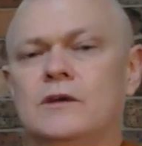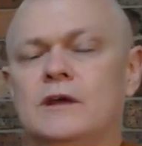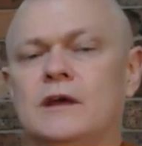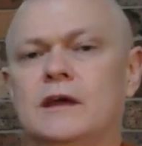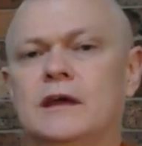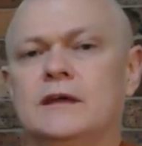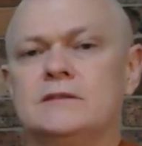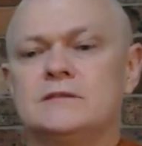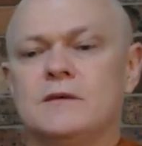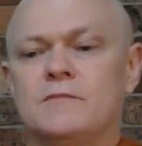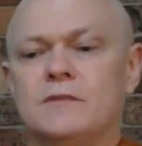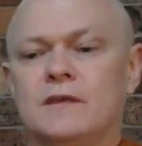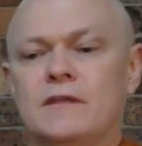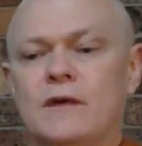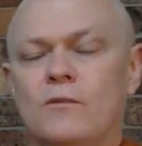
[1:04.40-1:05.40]
It's
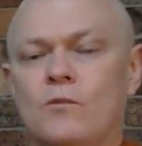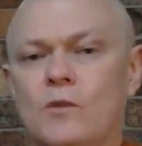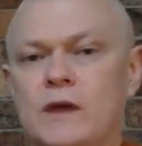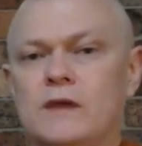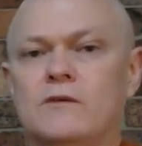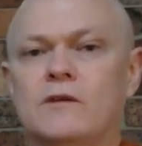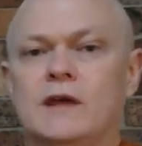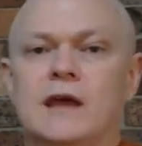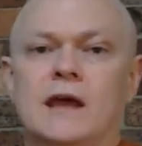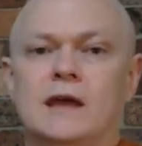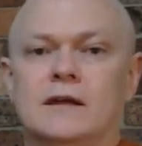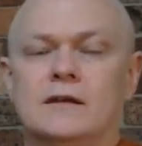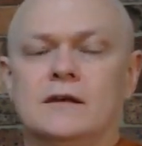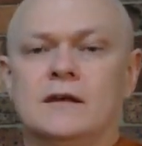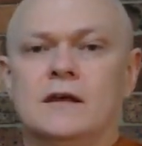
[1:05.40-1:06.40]
something that we
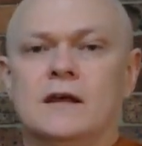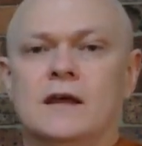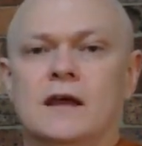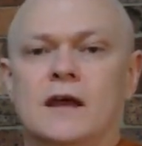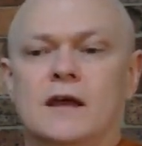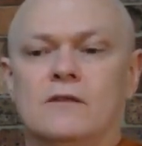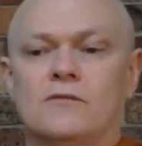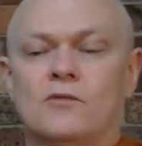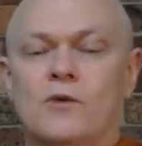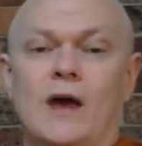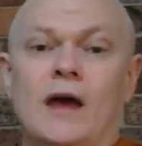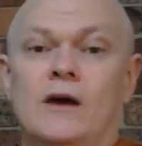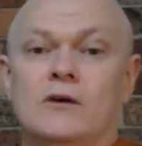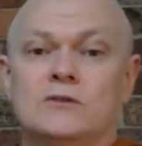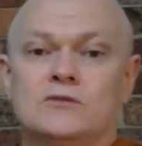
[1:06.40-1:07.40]
create through
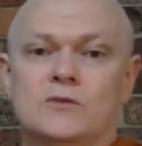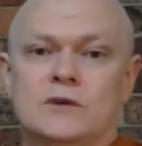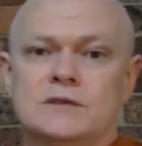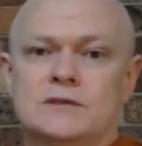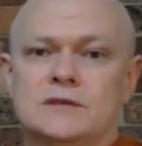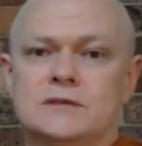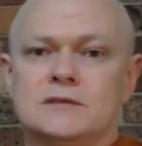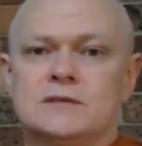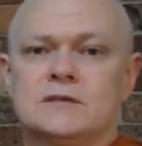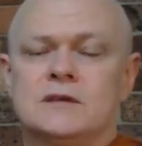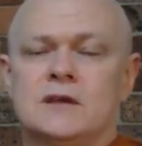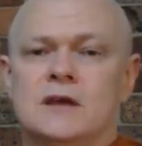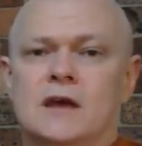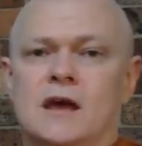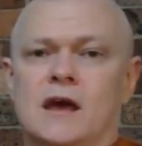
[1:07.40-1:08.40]
our choices,
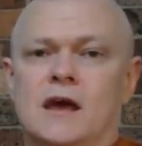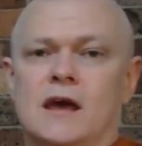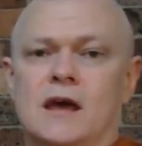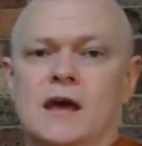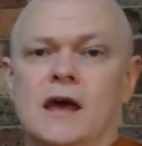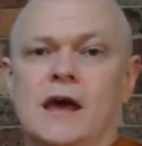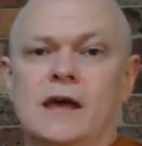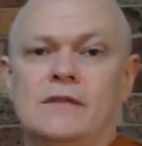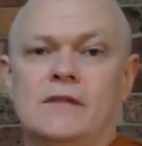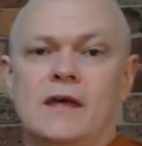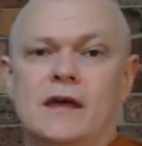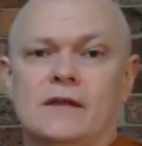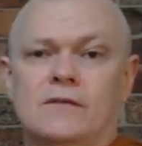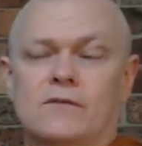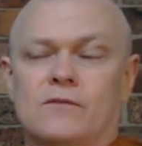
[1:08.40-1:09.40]
and
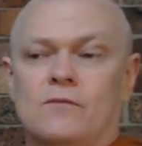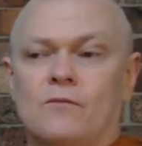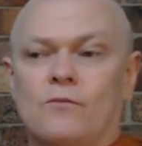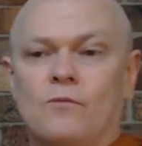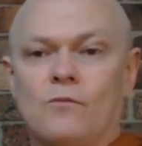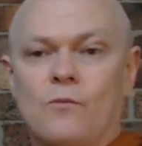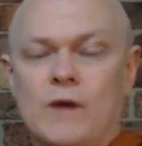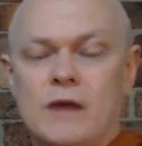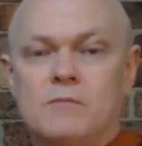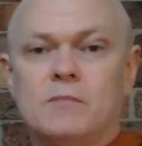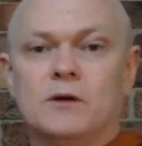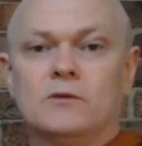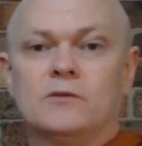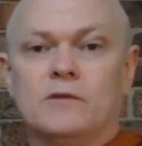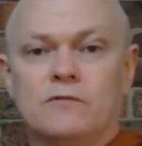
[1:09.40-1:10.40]
that we
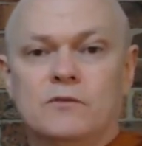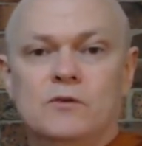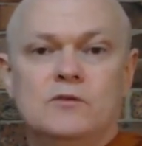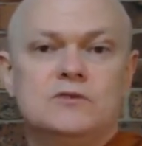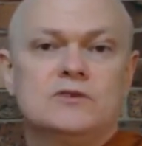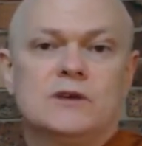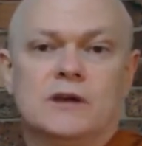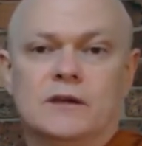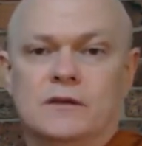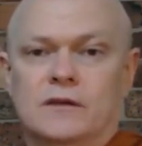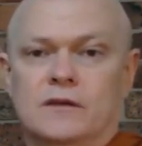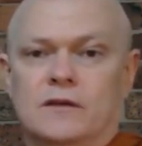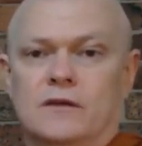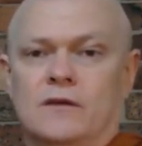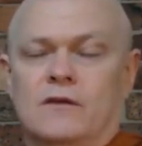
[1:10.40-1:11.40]
build the future
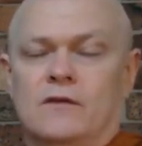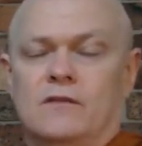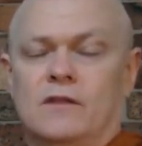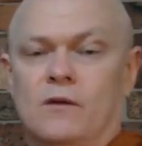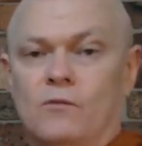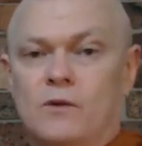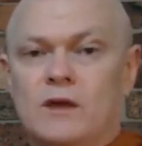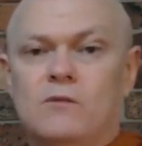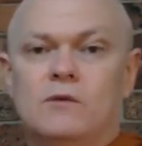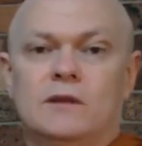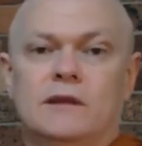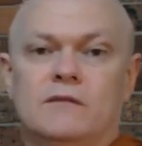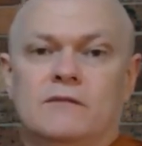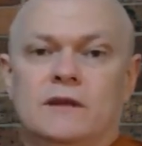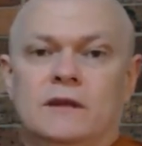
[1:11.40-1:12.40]
that we will
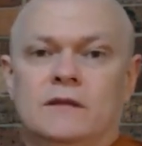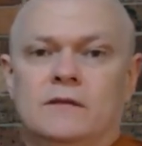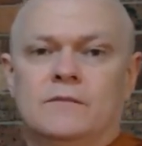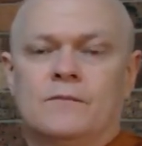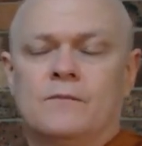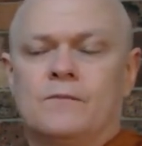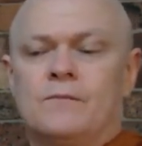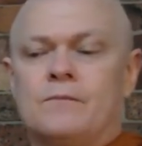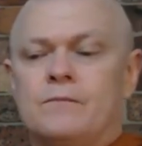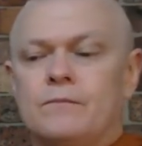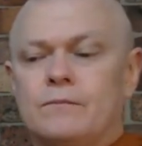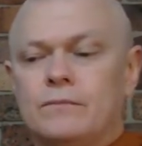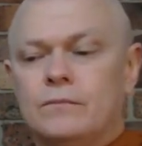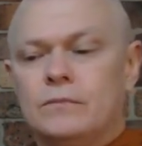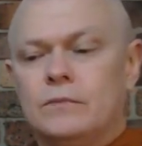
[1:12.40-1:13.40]
live in.
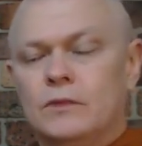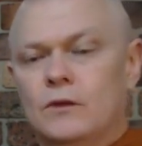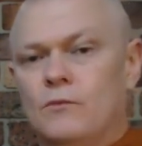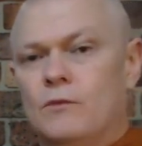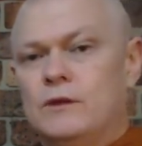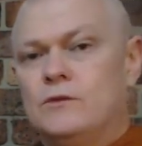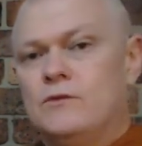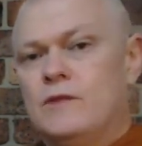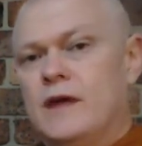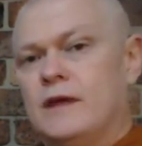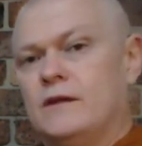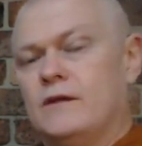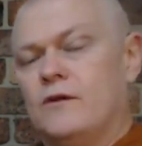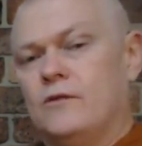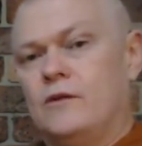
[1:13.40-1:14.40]
We do
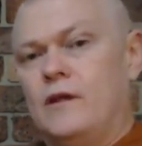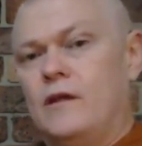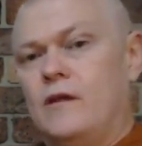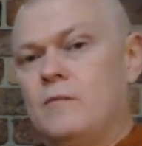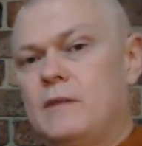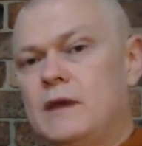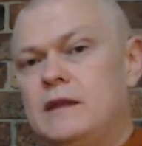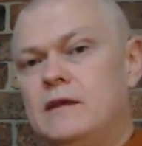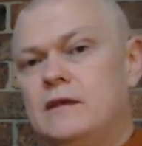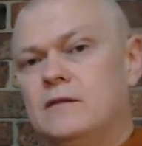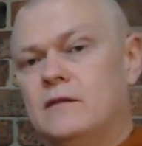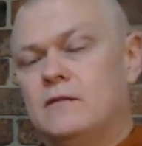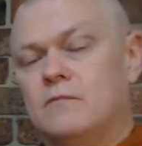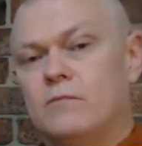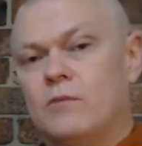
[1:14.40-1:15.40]
that on an immediate
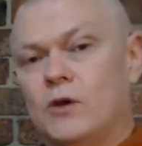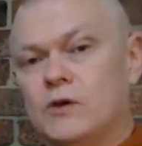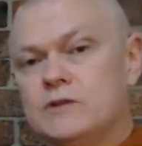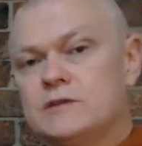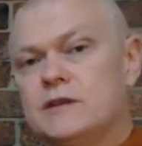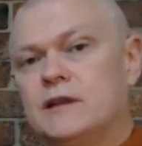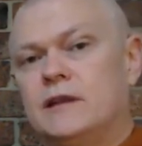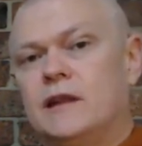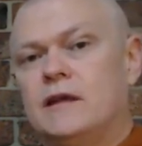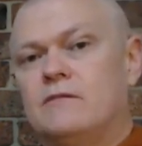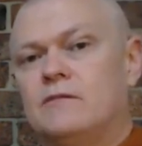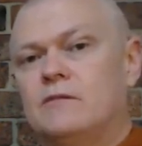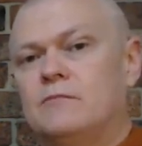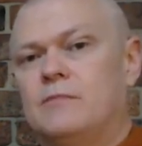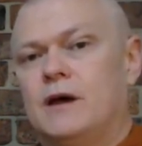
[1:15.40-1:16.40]
and personal
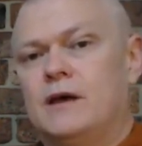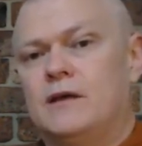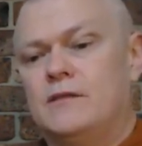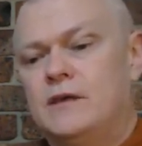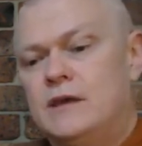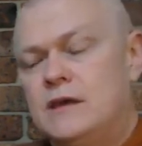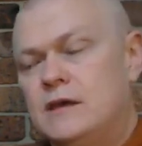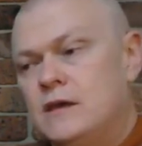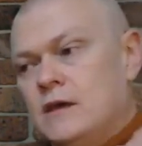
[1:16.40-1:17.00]
level by the